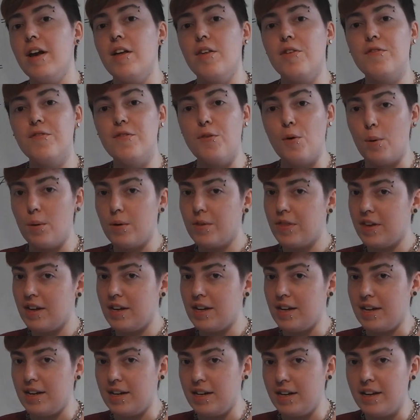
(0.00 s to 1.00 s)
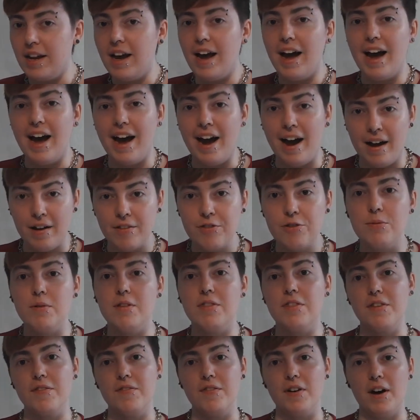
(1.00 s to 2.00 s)
is 14 at
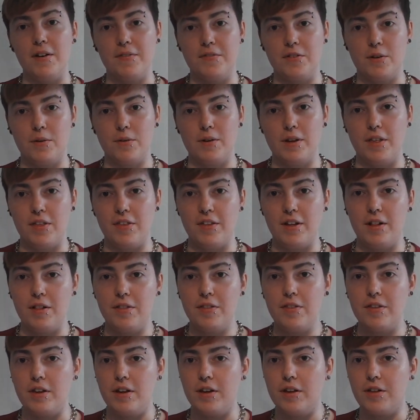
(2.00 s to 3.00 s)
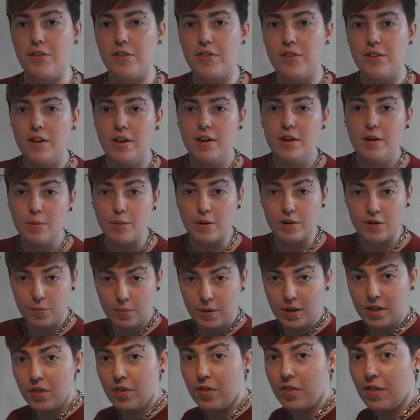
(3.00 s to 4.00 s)
25 degrees Celsius, which
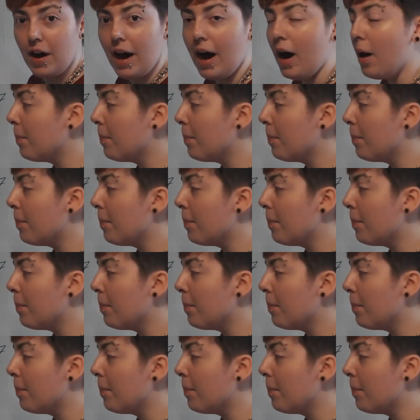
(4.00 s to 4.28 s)
means that our